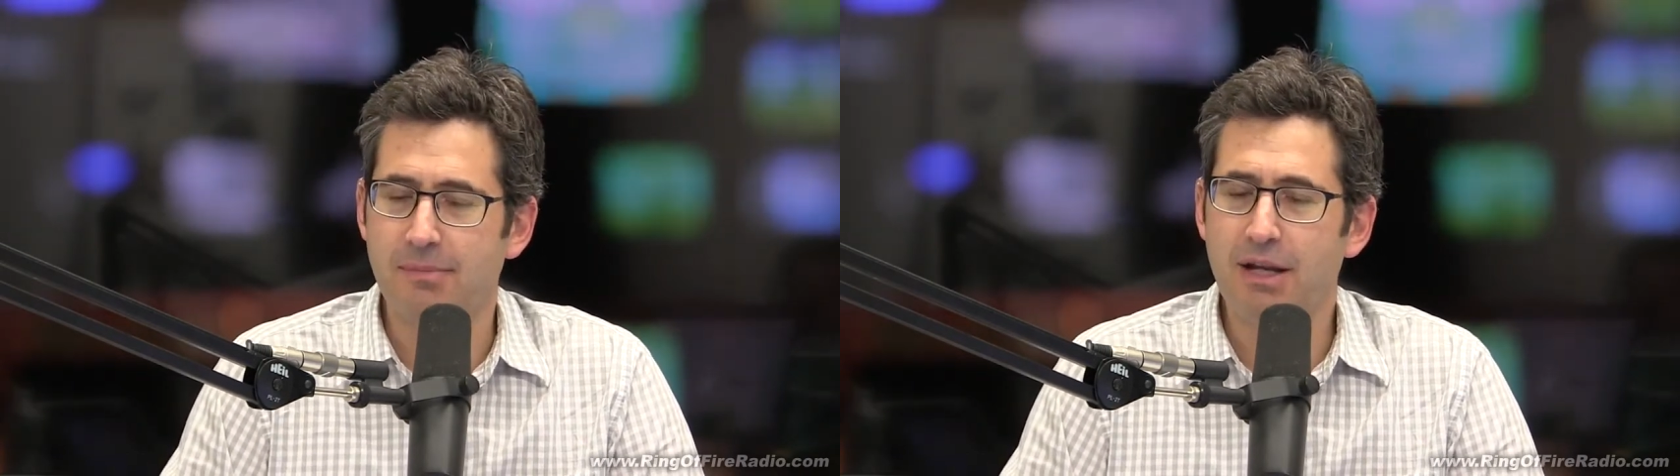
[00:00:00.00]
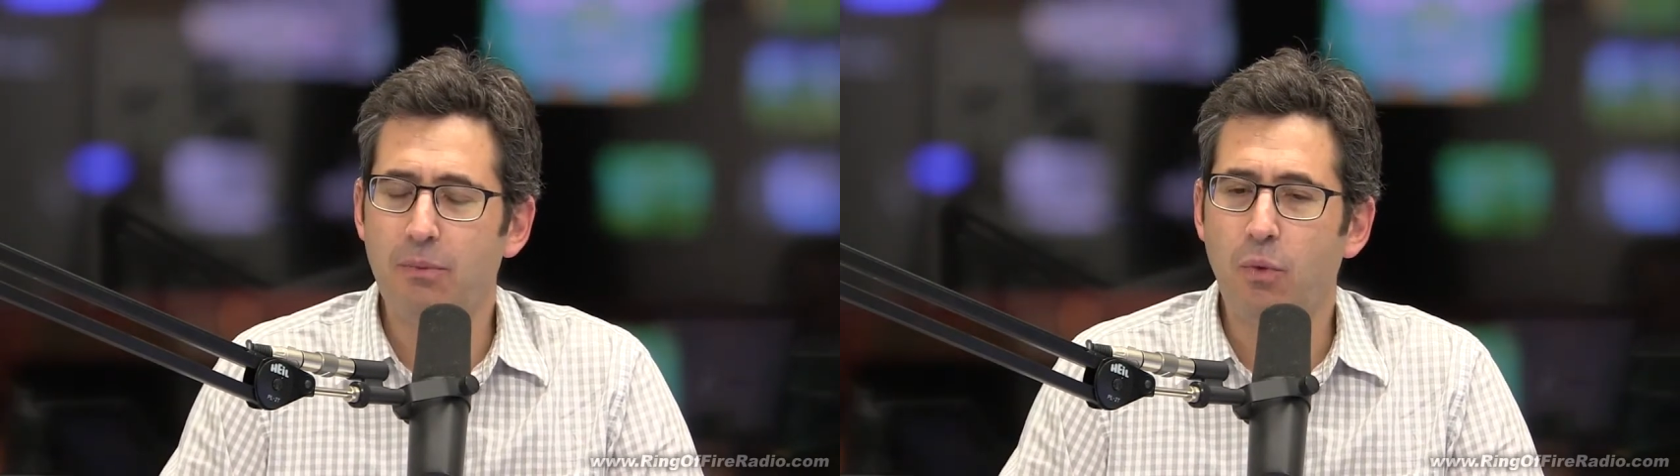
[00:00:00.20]
I
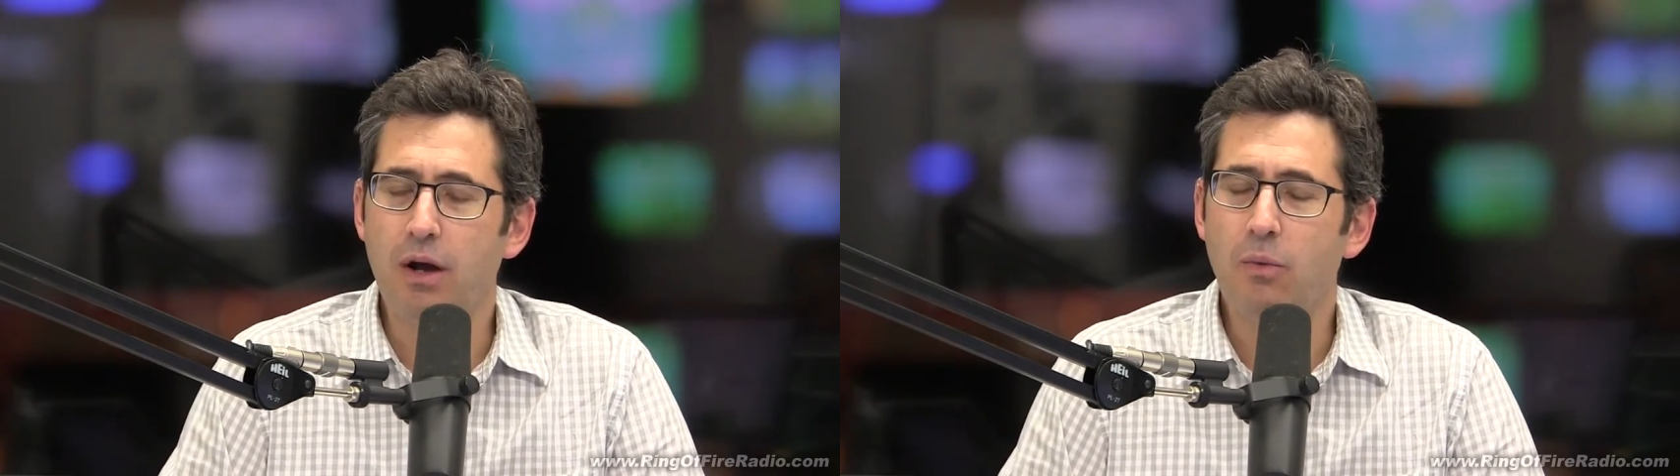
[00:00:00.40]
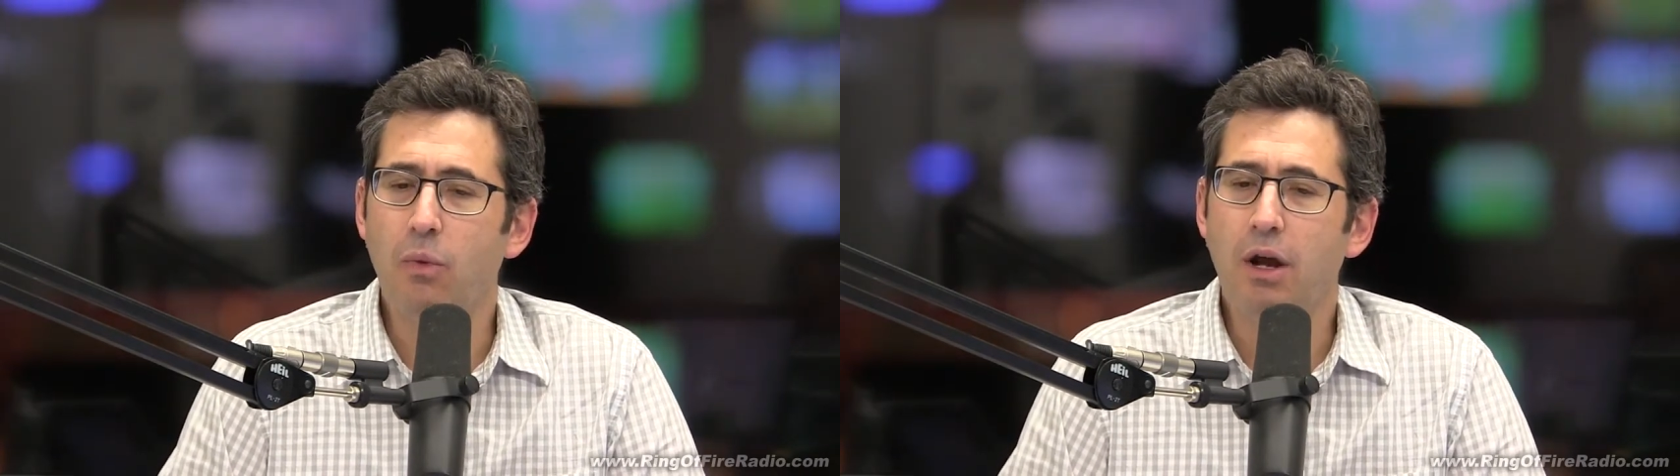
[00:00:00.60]
mean,
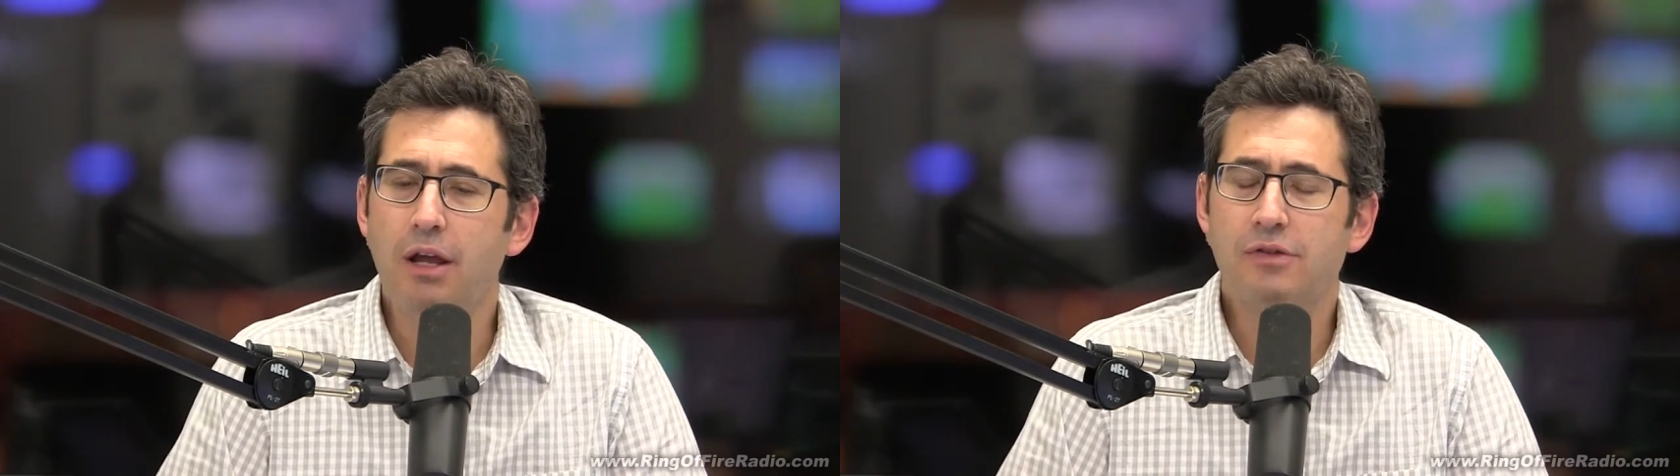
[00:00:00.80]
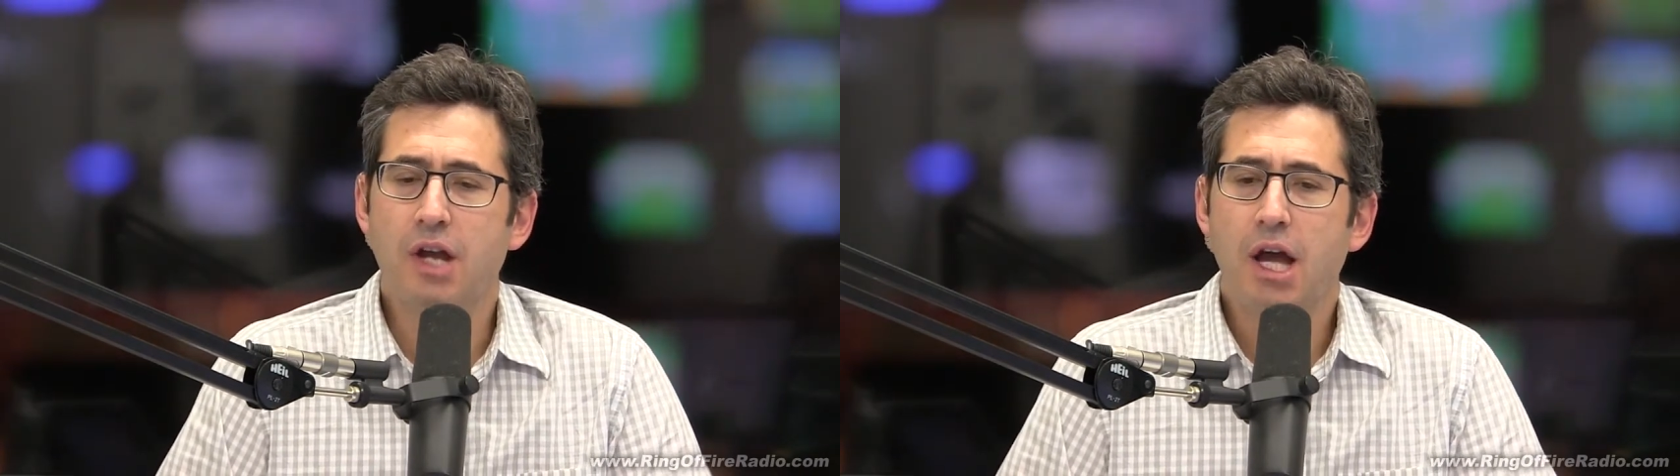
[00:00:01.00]
what what
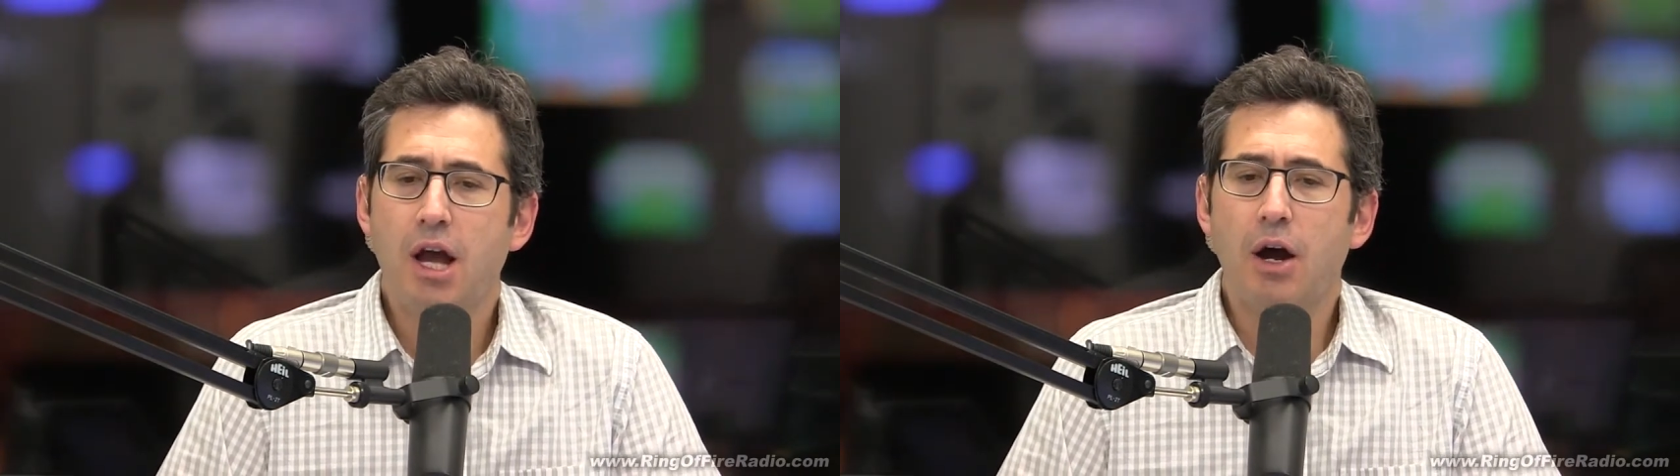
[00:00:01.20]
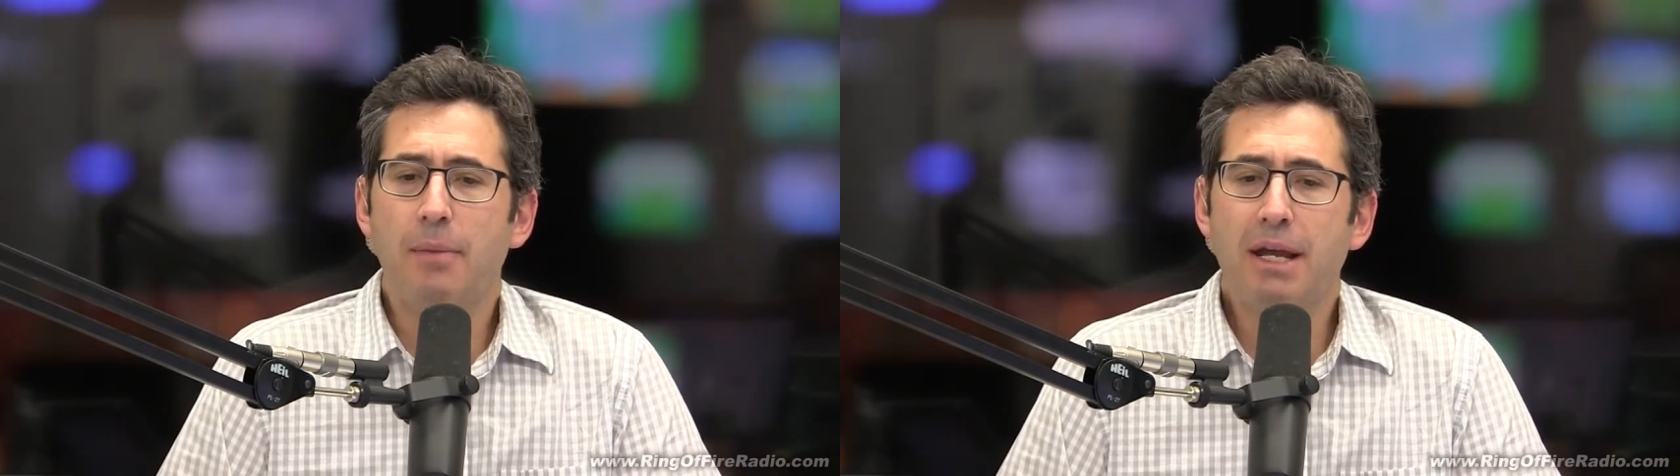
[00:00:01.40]
is
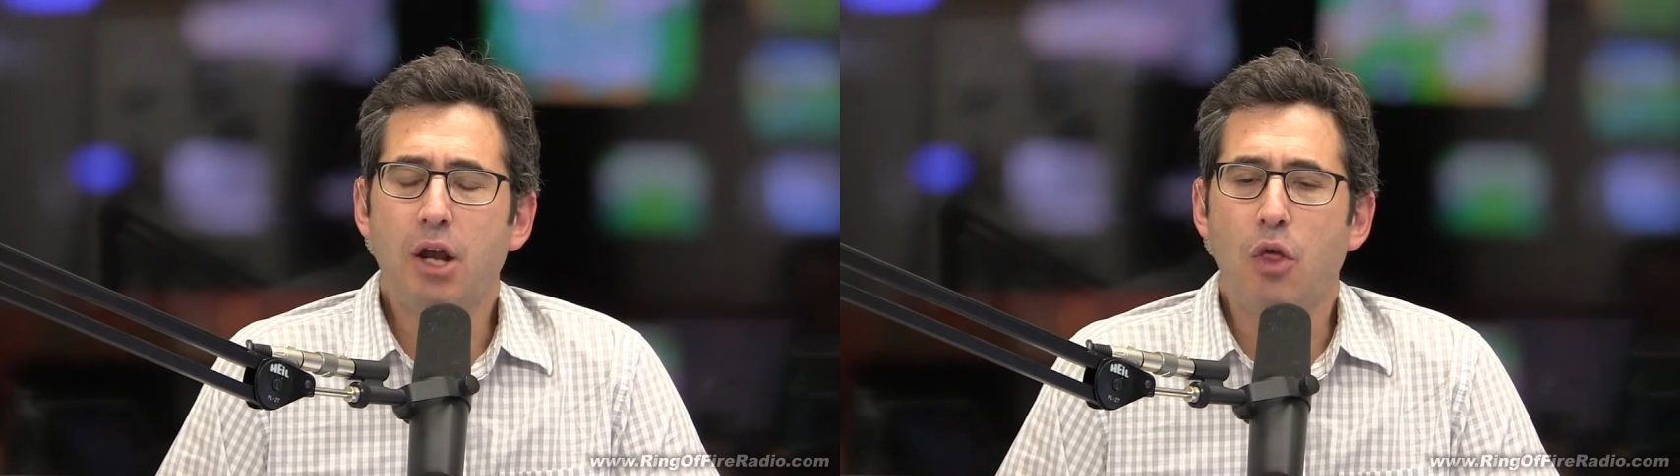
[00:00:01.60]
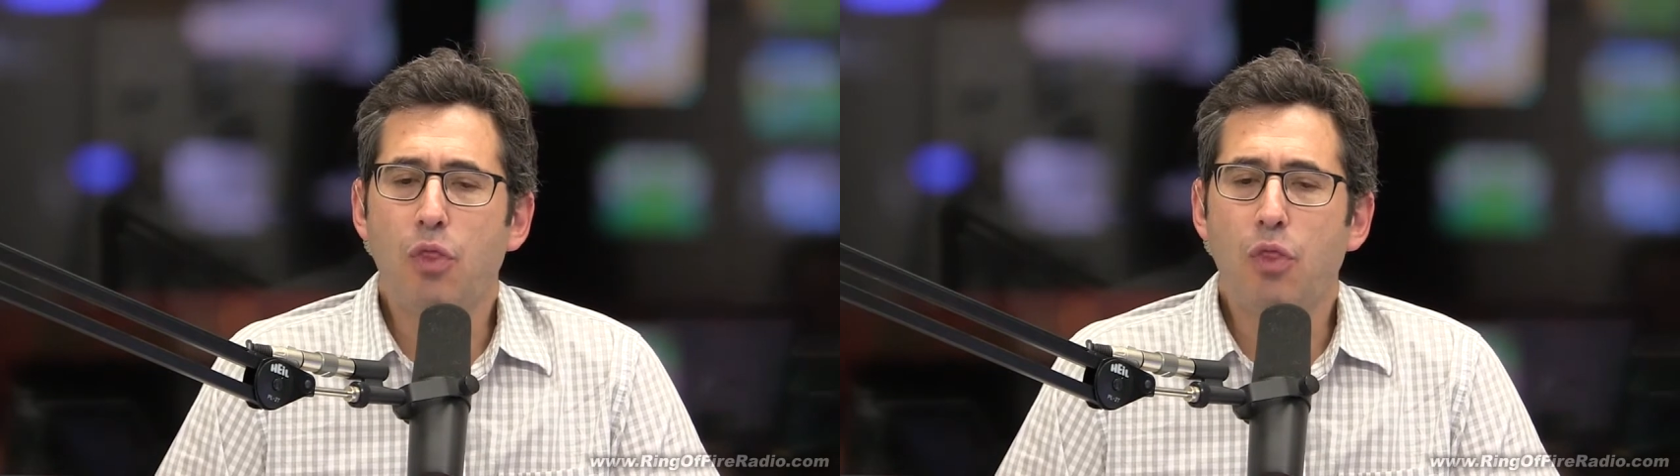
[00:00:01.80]
I mean,